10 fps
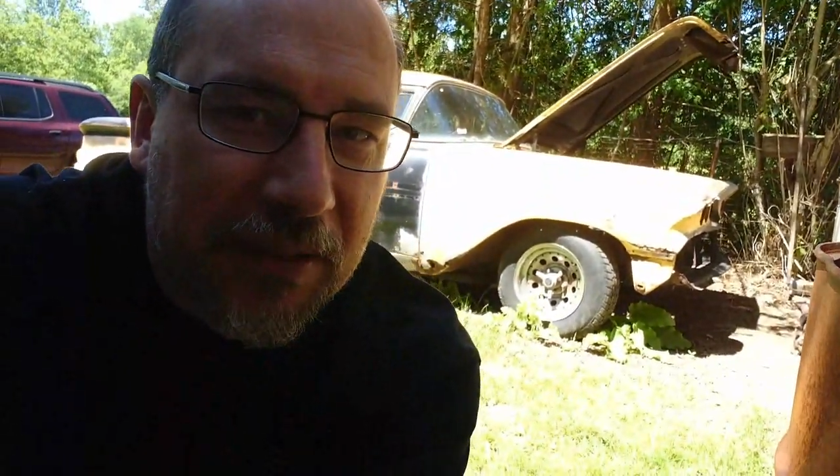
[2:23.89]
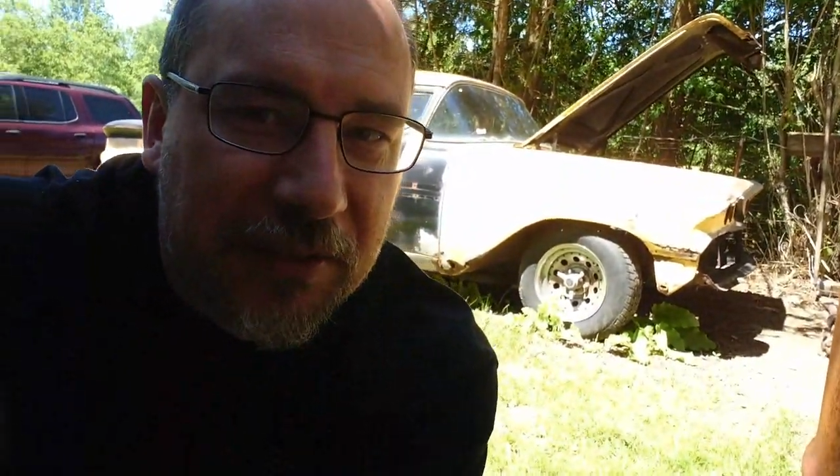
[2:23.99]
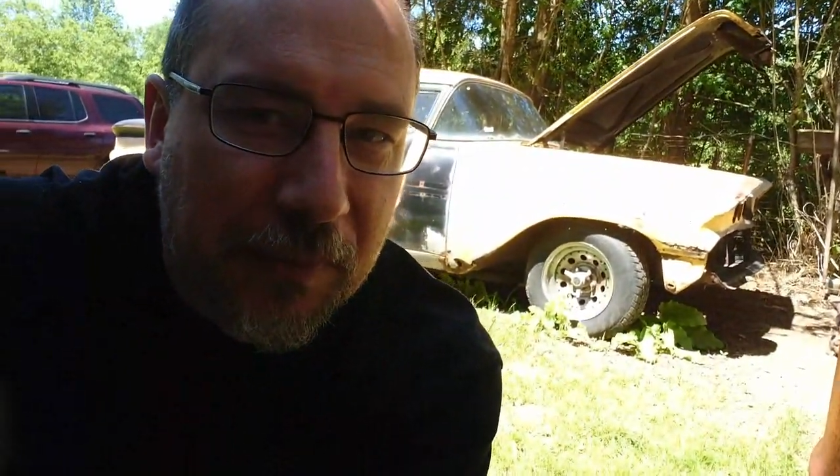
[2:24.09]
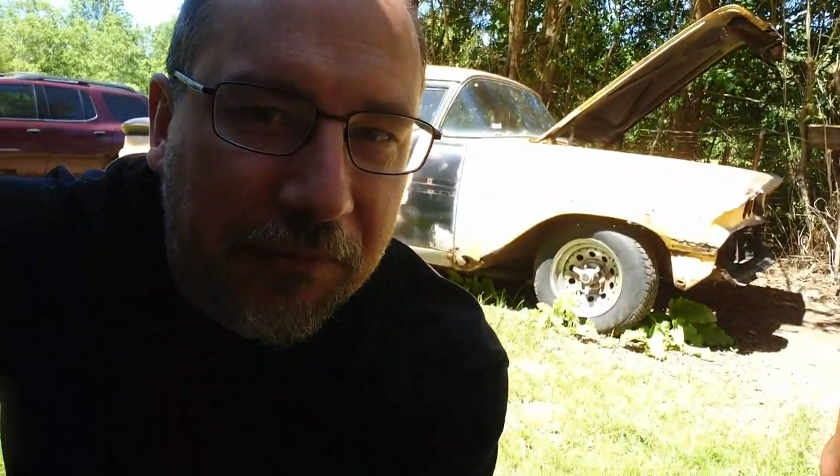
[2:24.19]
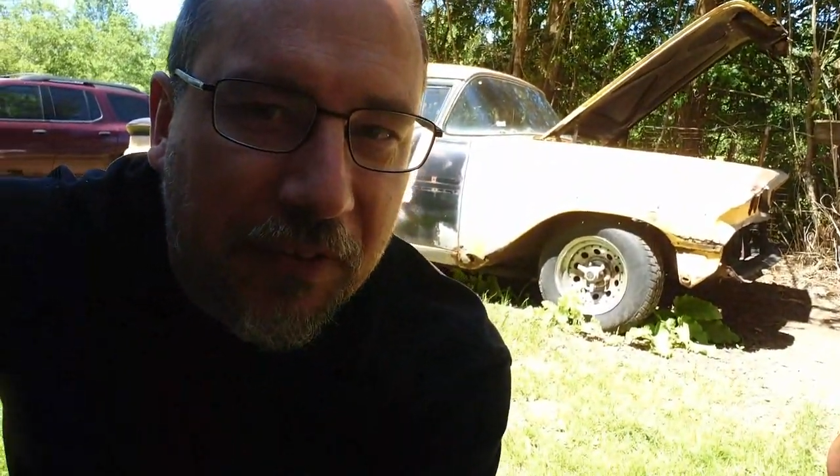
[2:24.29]
me
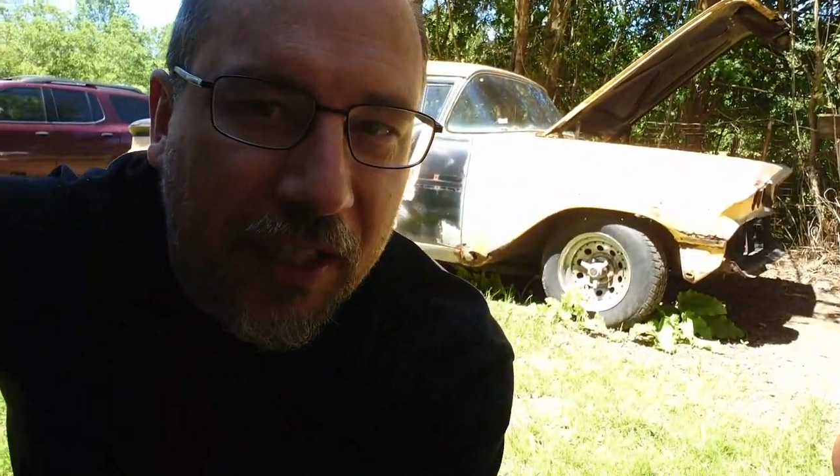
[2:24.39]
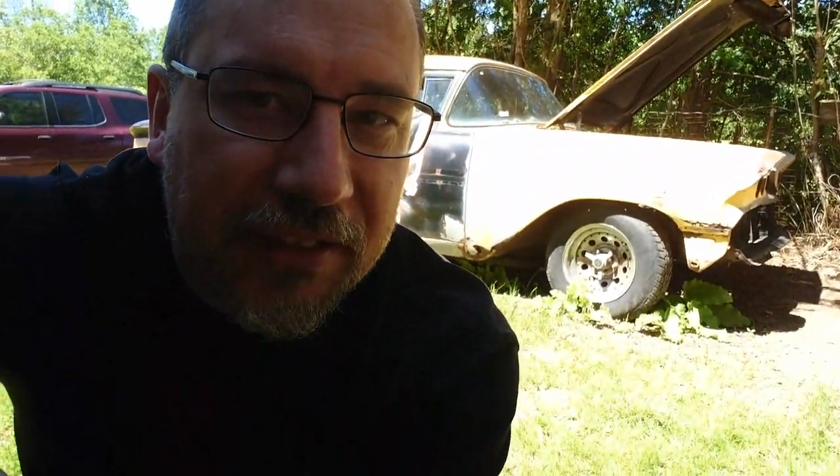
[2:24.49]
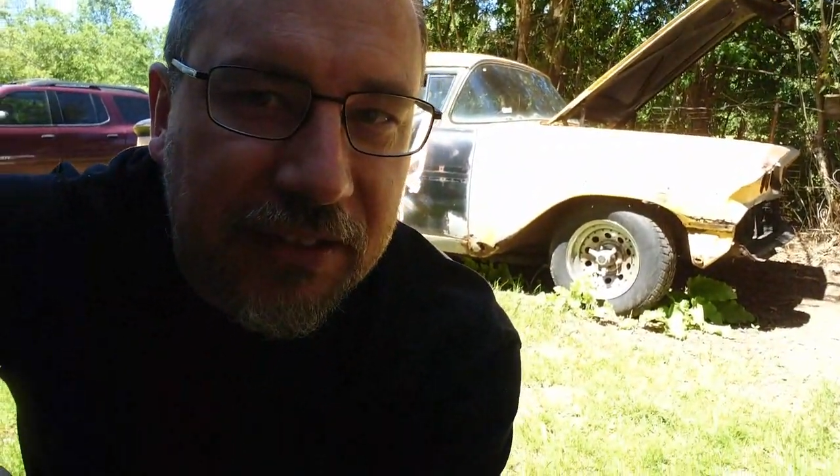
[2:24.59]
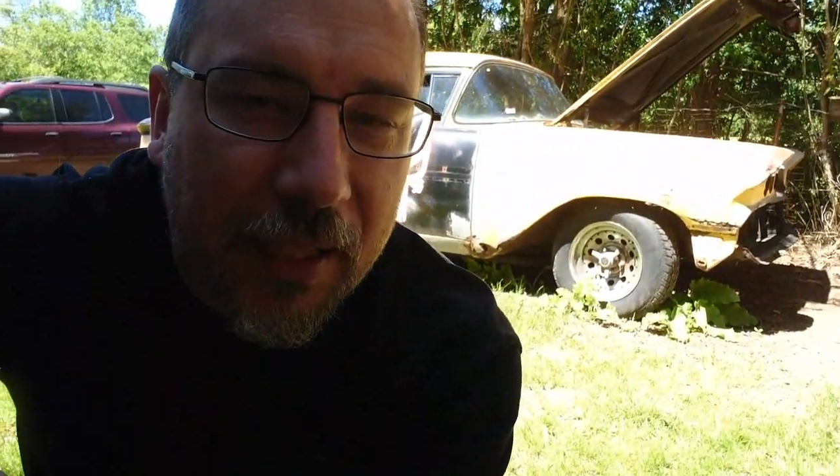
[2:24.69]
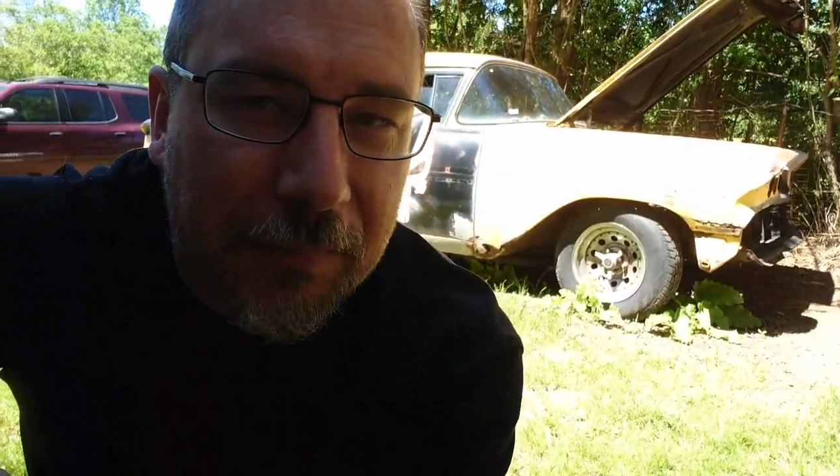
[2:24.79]
some
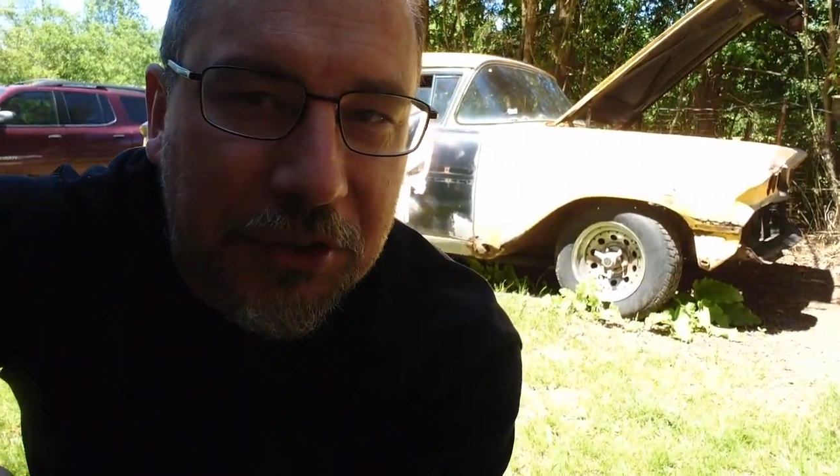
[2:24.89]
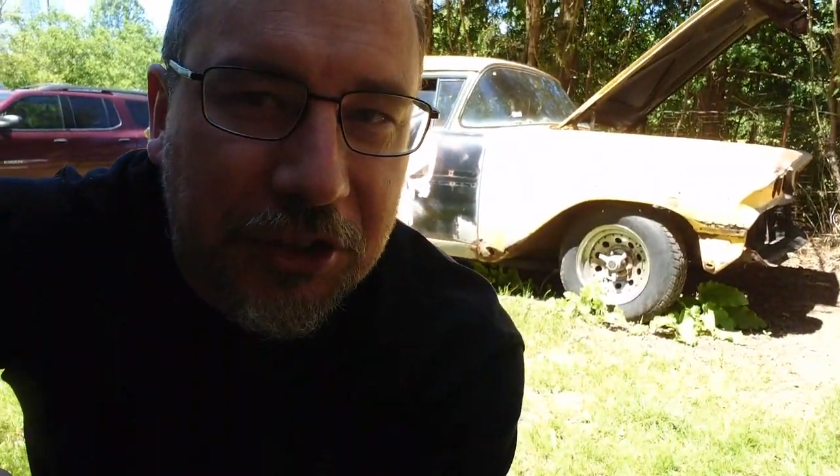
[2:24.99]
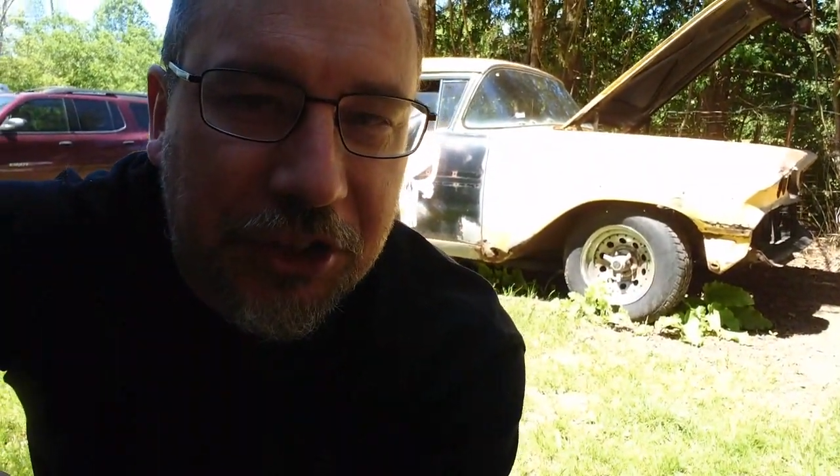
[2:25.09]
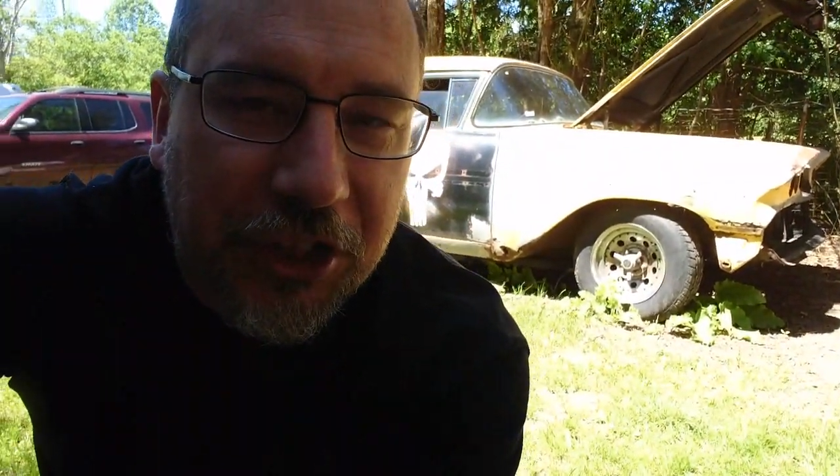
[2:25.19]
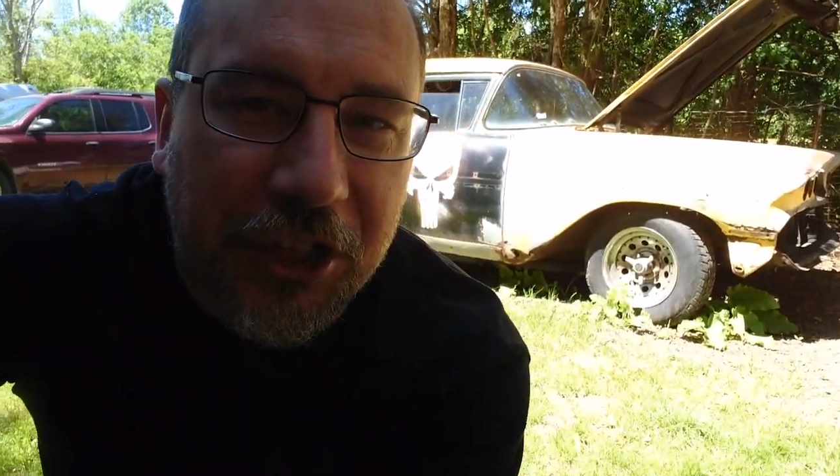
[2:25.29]
advice, I'm
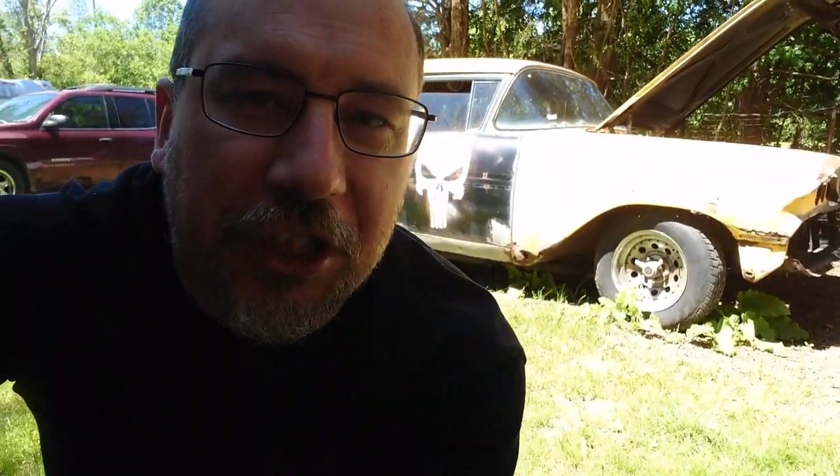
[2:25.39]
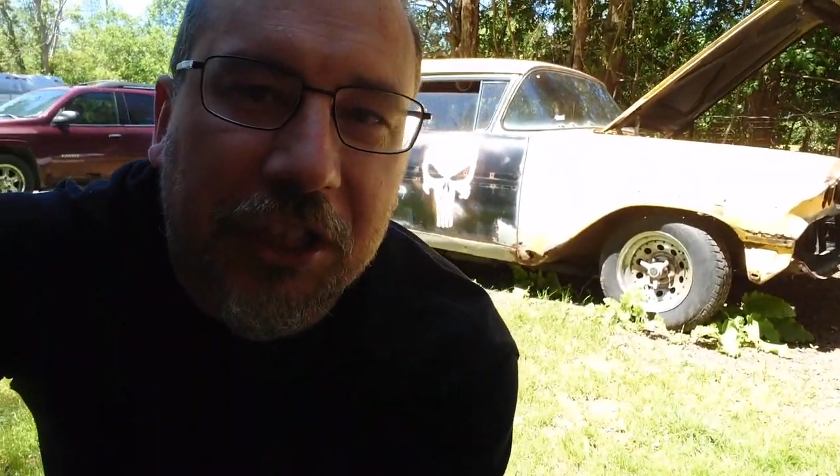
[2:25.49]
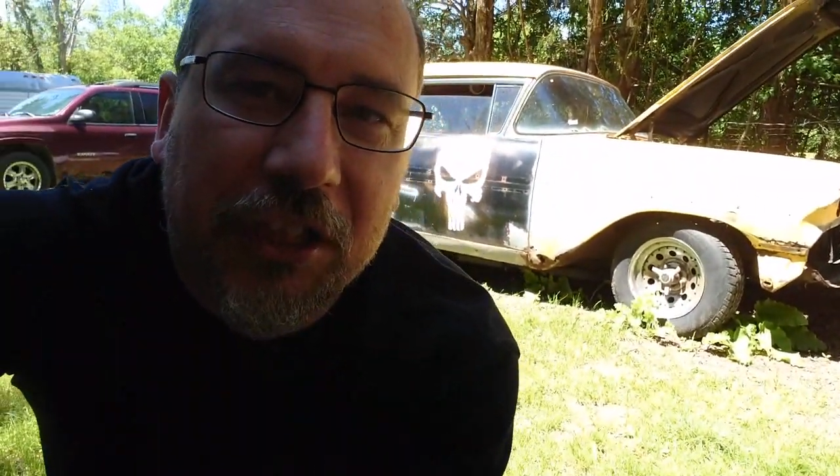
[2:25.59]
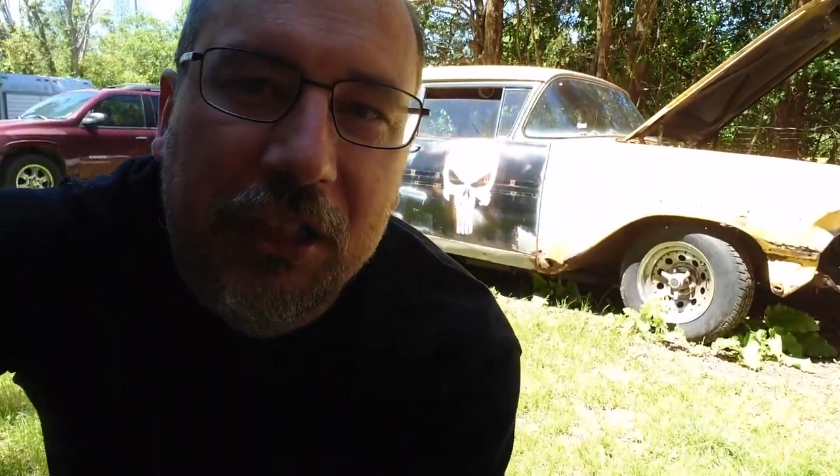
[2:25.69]
sure,